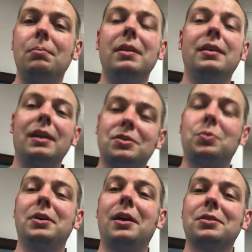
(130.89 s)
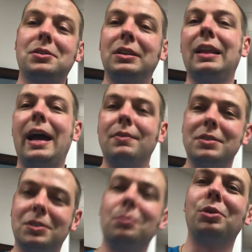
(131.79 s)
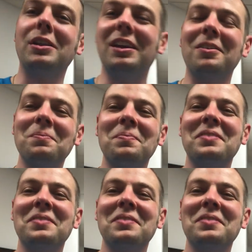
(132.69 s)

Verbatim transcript: Meaning, yes, we are still alive and still breathing,